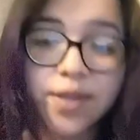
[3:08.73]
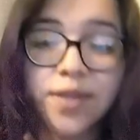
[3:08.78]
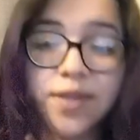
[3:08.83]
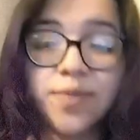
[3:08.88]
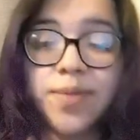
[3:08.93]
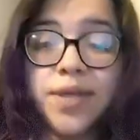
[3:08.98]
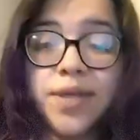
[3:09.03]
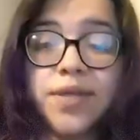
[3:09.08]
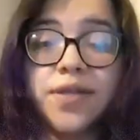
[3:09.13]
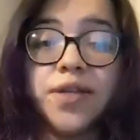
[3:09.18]

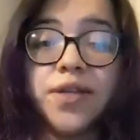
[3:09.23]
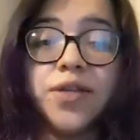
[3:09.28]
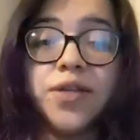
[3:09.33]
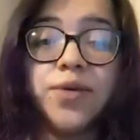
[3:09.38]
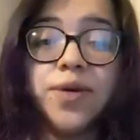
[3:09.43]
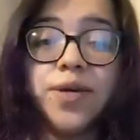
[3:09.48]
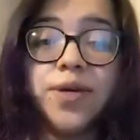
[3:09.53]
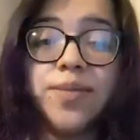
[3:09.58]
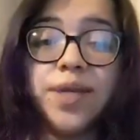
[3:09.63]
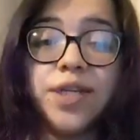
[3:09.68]
for this
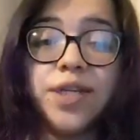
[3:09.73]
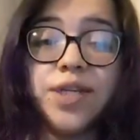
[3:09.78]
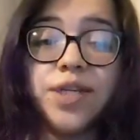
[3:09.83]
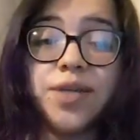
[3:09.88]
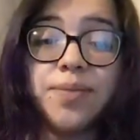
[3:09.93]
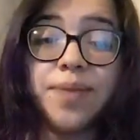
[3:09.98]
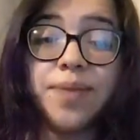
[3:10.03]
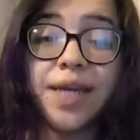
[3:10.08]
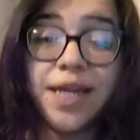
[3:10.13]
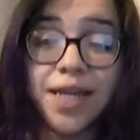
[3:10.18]
piece I do want
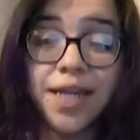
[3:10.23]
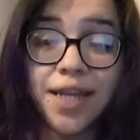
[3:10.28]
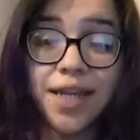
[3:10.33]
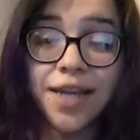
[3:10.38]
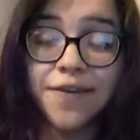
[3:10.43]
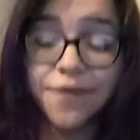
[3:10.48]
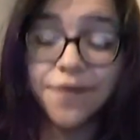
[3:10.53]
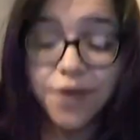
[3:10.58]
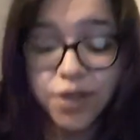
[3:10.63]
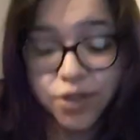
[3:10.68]
to
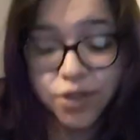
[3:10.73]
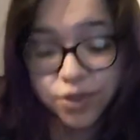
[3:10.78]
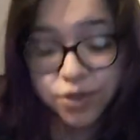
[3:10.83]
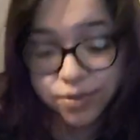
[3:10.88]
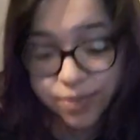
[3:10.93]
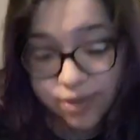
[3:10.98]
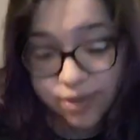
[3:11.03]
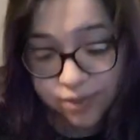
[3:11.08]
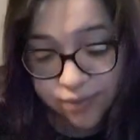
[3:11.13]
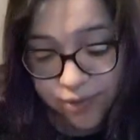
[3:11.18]
make it a
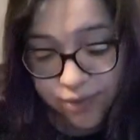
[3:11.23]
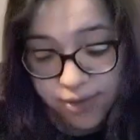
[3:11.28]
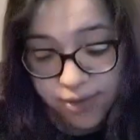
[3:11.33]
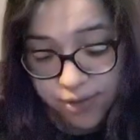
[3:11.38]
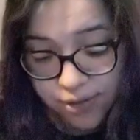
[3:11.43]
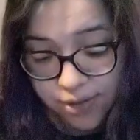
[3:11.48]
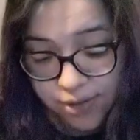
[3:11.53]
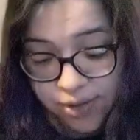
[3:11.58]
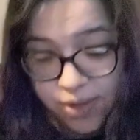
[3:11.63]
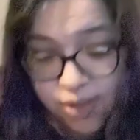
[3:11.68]
functional piece
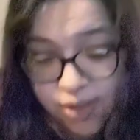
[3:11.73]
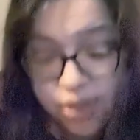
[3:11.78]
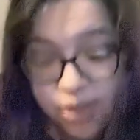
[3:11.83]
of art,